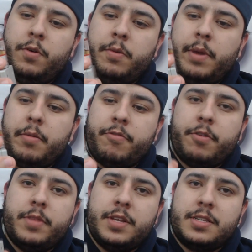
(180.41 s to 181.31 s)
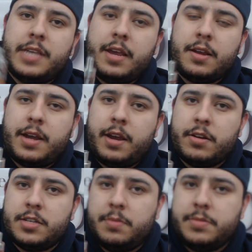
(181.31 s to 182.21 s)
you remember from the
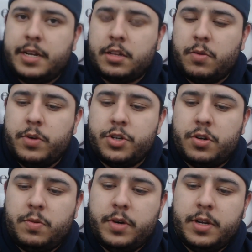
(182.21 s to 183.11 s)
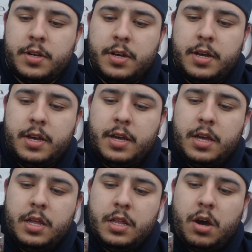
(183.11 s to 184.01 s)
Kanger SUBtank, the original one,
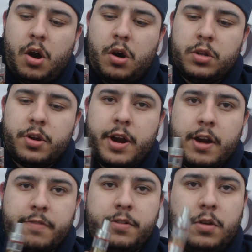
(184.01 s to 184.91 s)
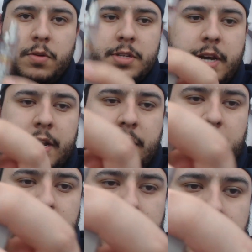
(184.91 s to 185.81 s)
all their airflow was kind of
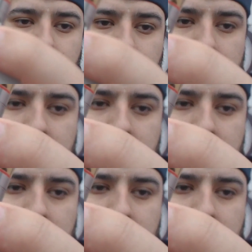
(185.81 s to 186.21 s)
like this, where it